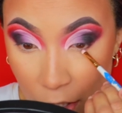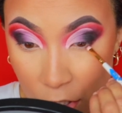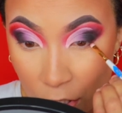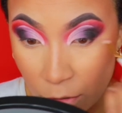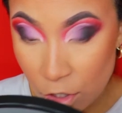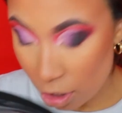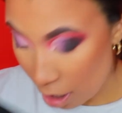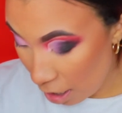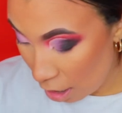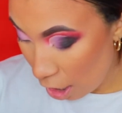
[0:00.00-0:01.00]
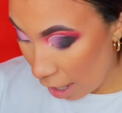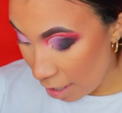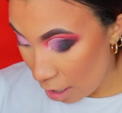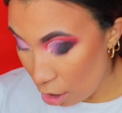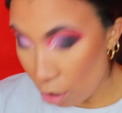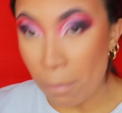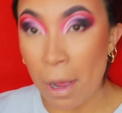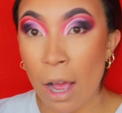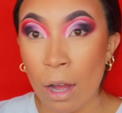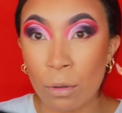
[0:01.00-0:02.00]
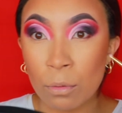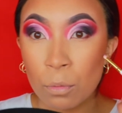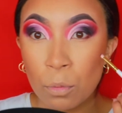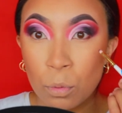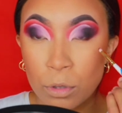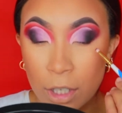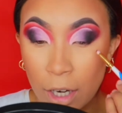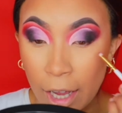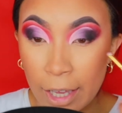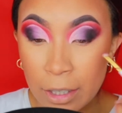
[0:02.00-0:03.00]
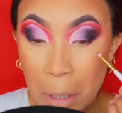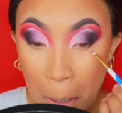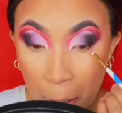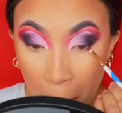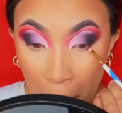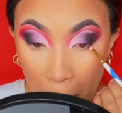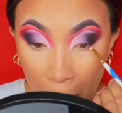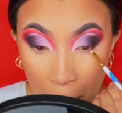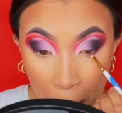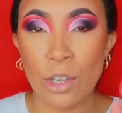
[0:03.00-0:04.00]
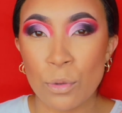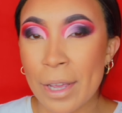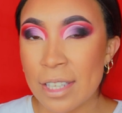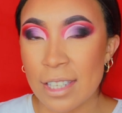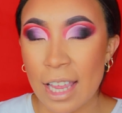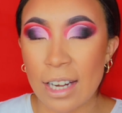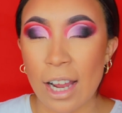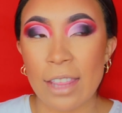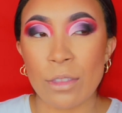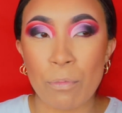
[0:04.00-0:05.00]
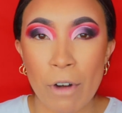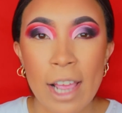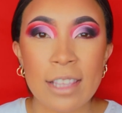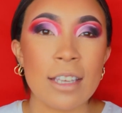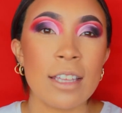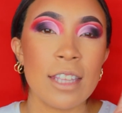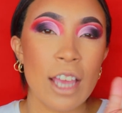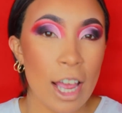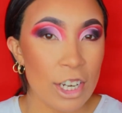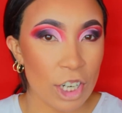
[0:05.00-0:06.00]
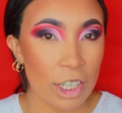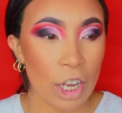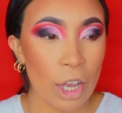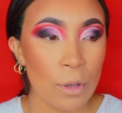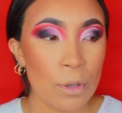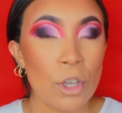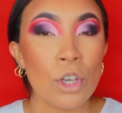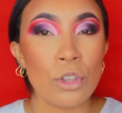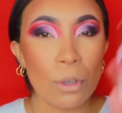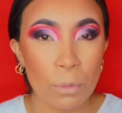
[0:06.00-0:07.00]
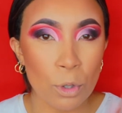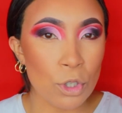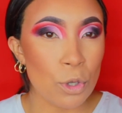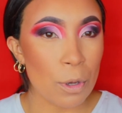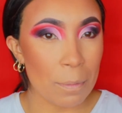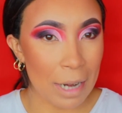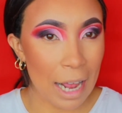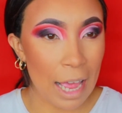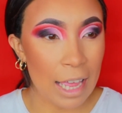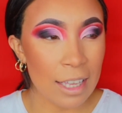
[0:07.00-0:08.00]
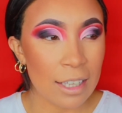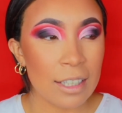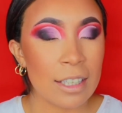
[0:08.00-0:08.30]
So I'm just gonna line it along my waterline. I always say, like, the brighter the eyeshadow, the more you can play